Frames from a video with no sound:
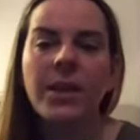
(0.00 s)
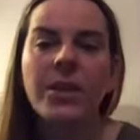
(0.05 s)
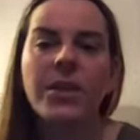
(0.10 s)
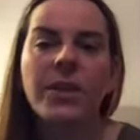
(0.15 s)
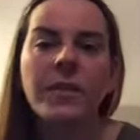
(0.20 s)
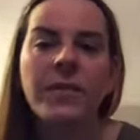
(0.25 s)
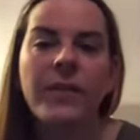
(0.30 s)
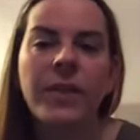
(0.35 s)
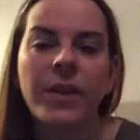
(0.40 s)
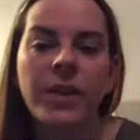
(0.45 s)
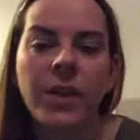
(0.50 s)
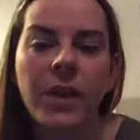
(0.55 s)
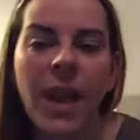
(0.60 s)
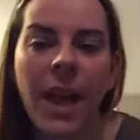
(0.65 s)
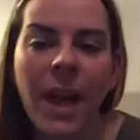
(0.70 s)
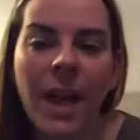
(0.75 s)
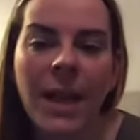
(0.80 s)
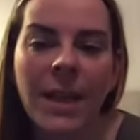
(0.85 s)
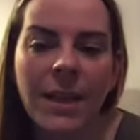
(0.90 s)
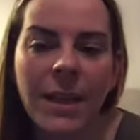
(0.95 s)
just
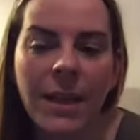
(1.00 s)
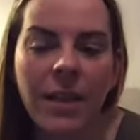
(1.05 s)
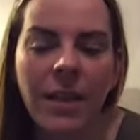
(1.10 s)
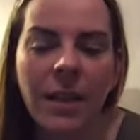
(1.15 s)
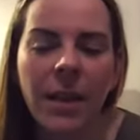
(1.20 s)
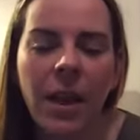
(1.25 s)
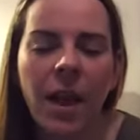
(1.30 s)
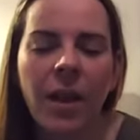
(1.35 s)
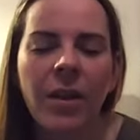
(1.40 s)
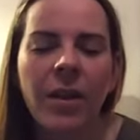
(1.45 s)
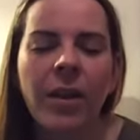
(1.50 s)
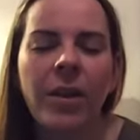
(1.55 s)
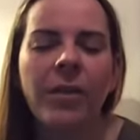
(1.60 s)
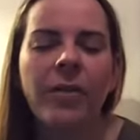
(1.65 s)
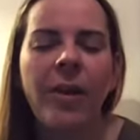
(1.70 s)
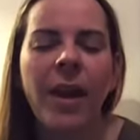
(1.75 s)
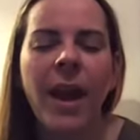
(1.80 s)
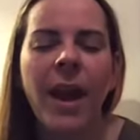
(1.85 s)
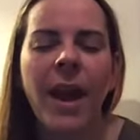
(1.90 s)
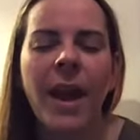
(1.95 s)
visualizing the color
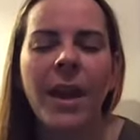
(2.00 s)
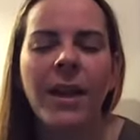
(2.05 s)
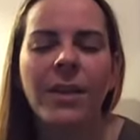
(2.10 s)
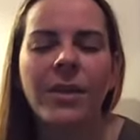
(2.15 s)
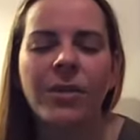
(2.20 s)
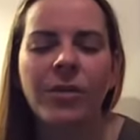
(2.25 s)
red,